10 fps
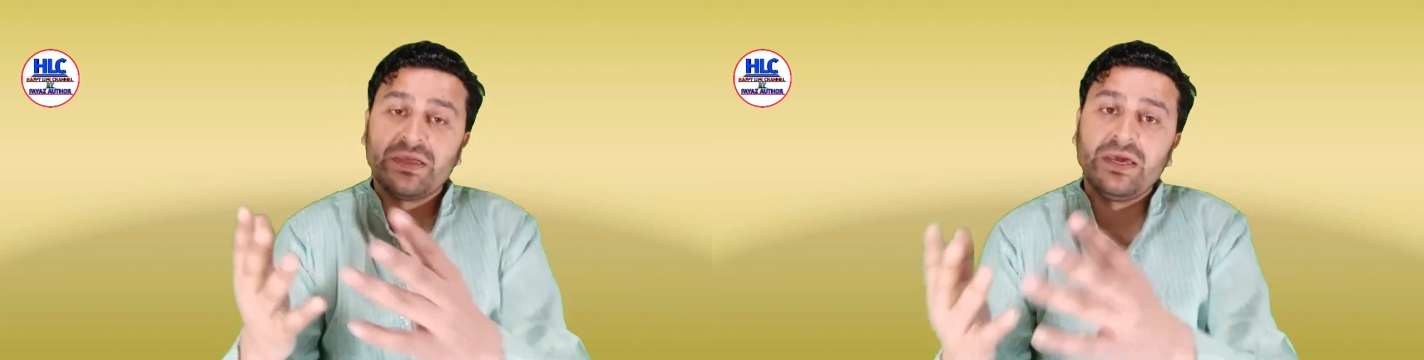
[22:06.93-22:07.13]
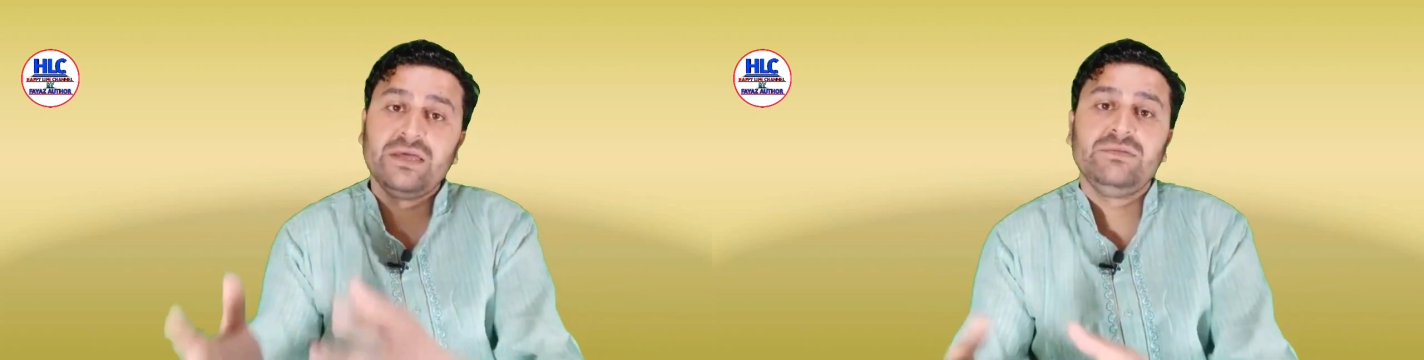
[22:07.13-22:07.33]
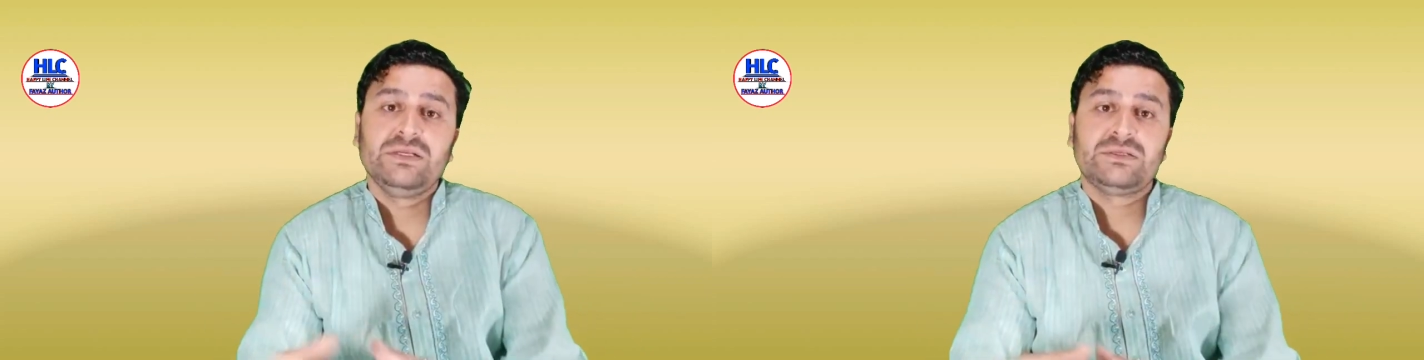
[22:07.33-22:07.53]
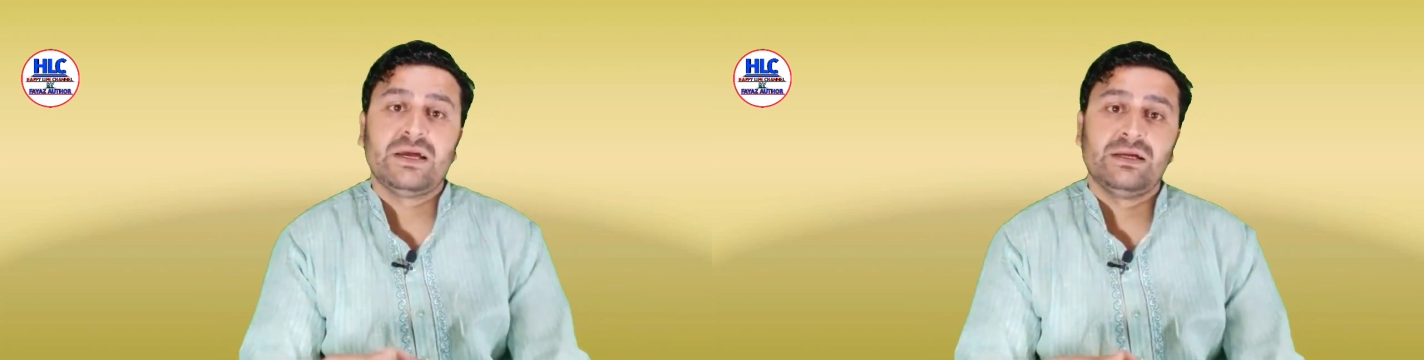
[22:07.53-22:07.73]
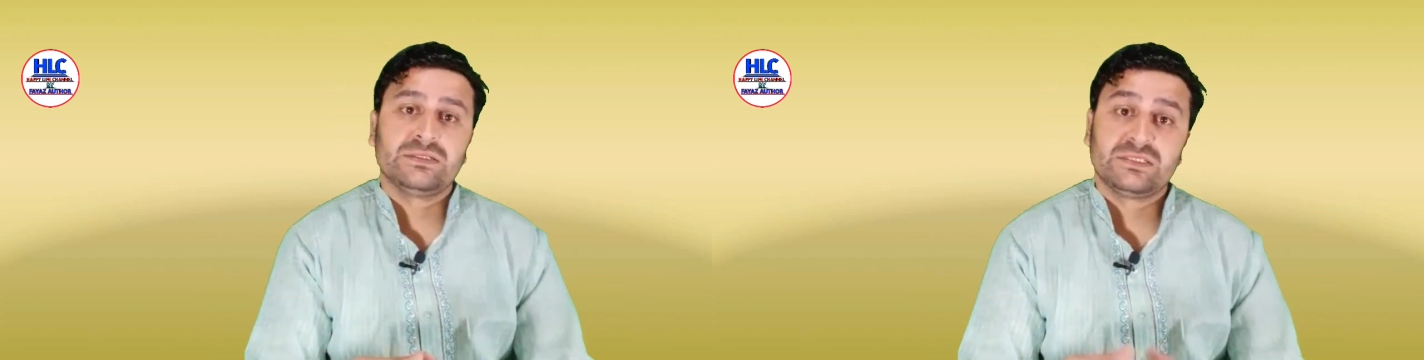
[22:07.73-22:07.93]
heavy
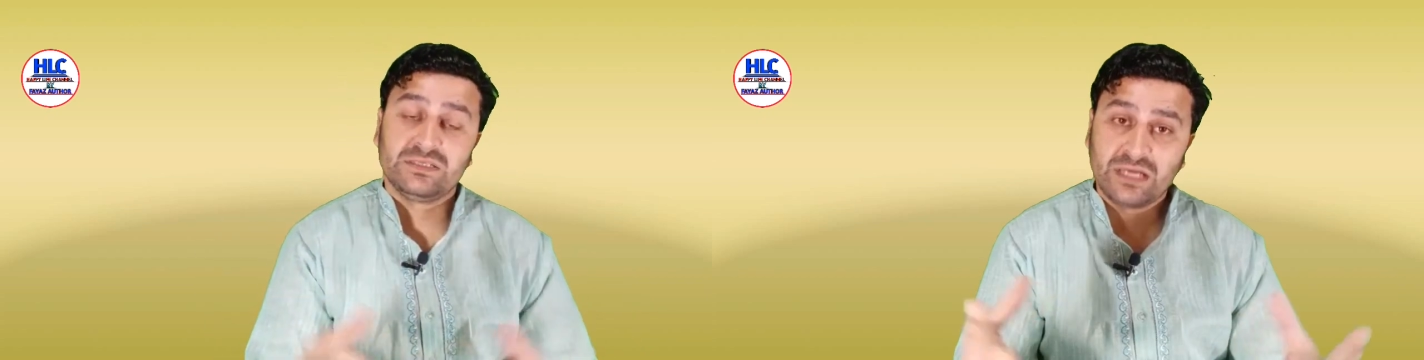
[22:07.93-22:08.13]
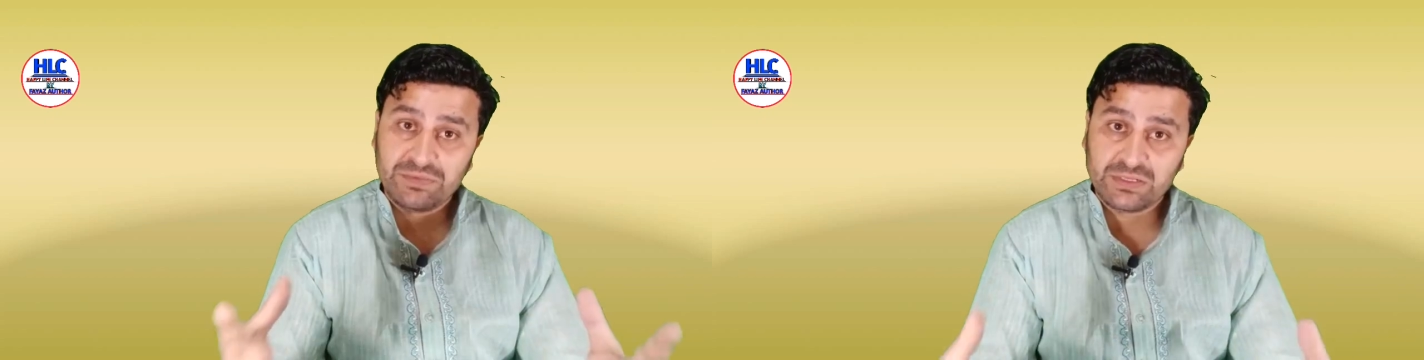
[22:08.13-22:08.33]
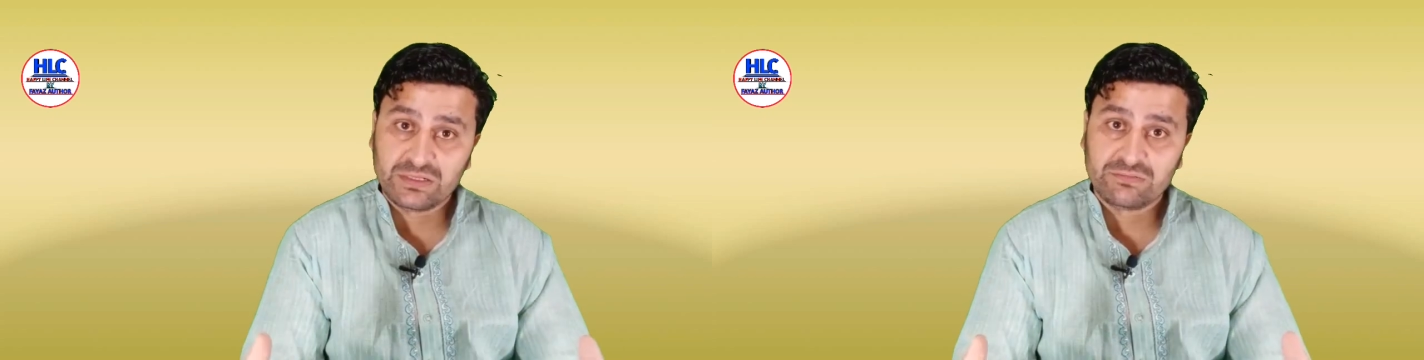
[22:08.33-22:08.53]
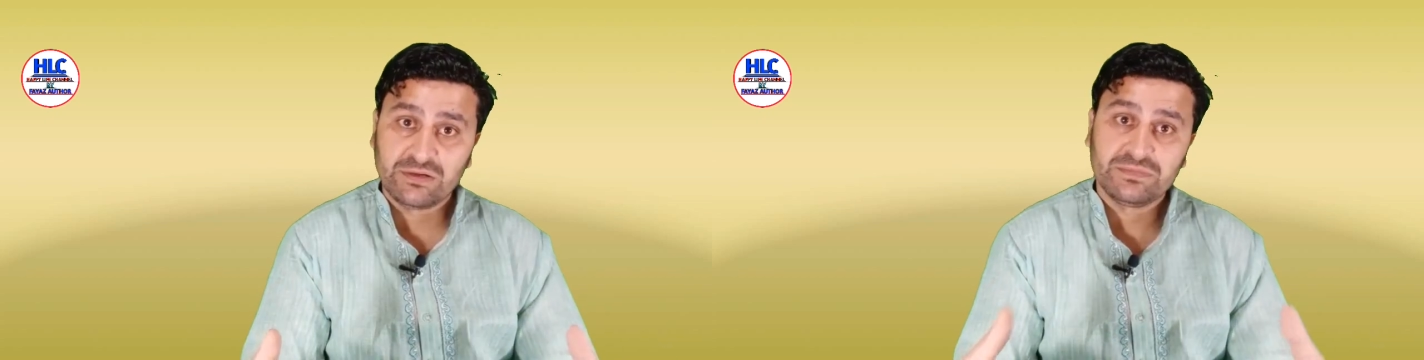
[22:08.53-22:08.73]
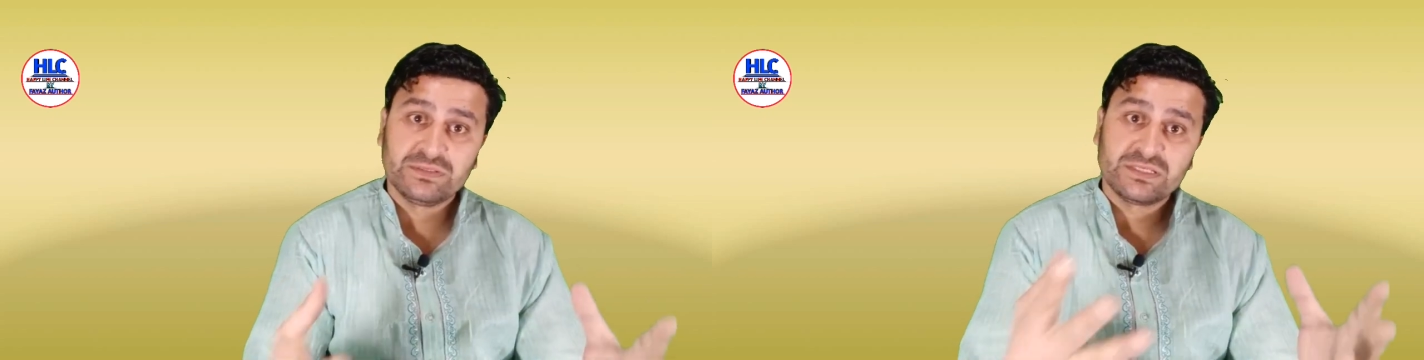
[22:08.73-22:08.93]
tanks, chemical
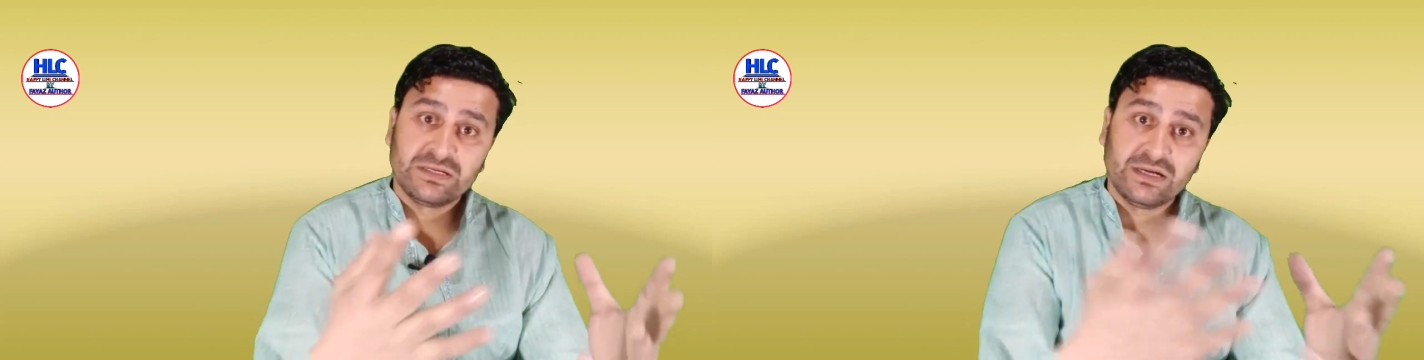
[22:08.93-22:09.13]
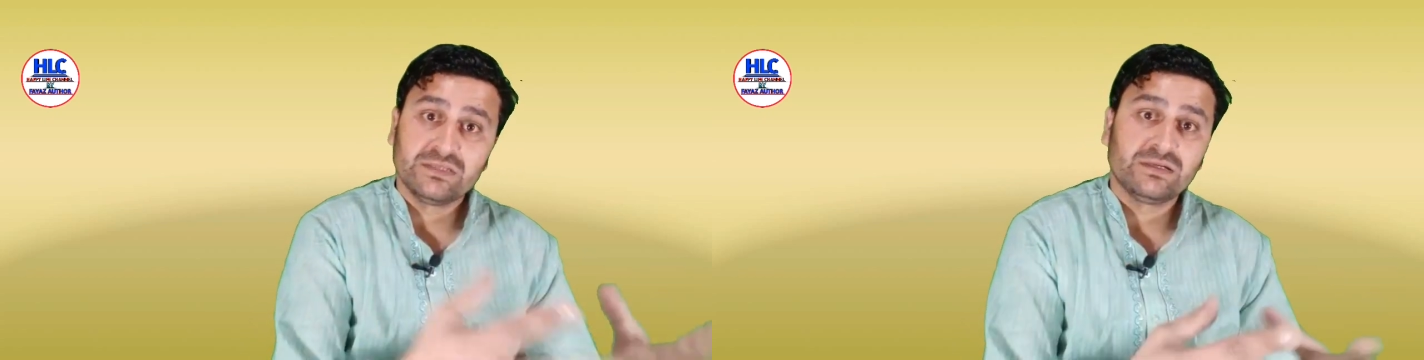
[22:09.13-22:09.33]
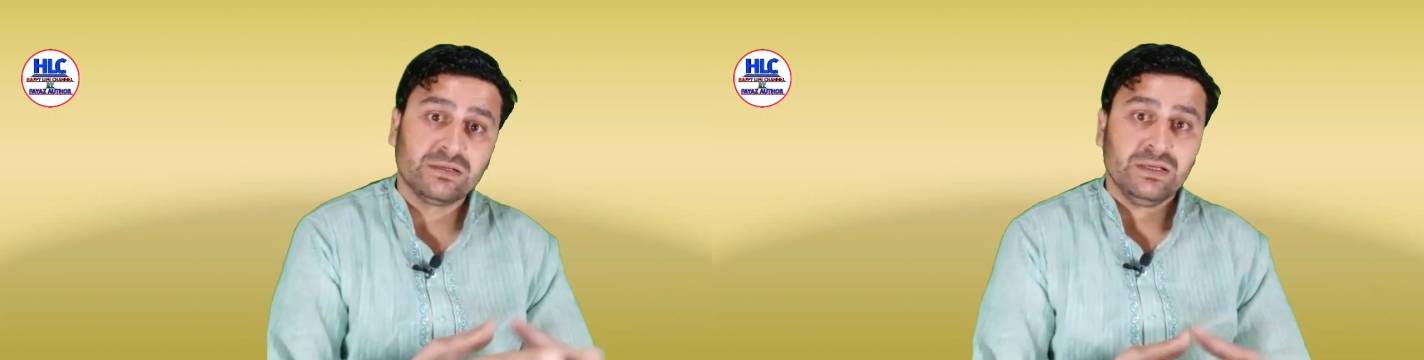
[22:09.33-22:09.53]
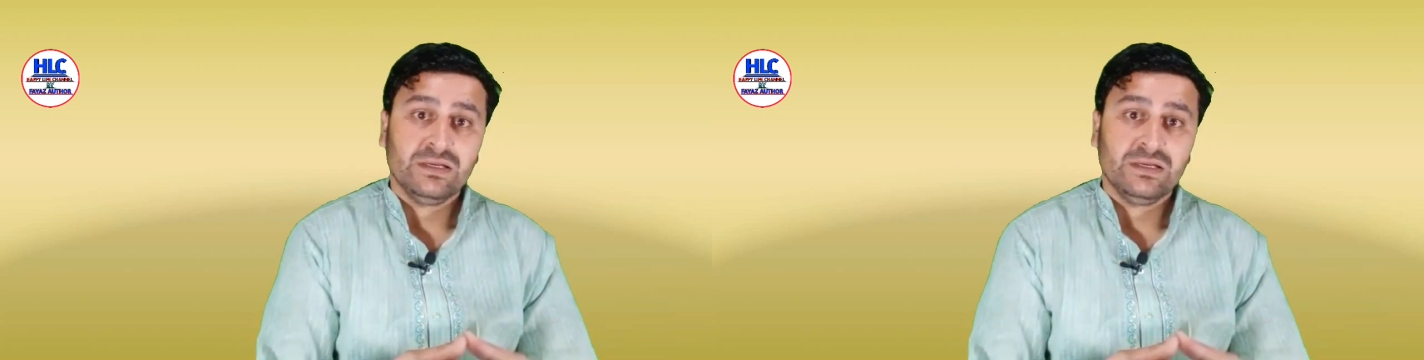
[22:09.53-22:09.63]
weapons, and other